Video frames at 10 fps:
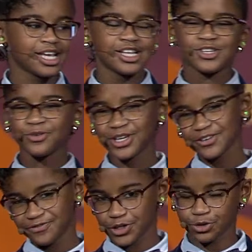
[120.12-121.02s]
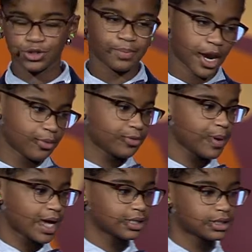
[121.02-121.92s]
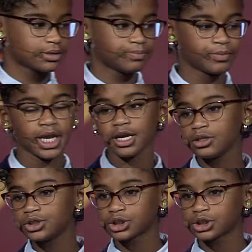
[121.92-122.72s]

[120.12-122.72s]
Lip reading: Don't confuse better with best. In English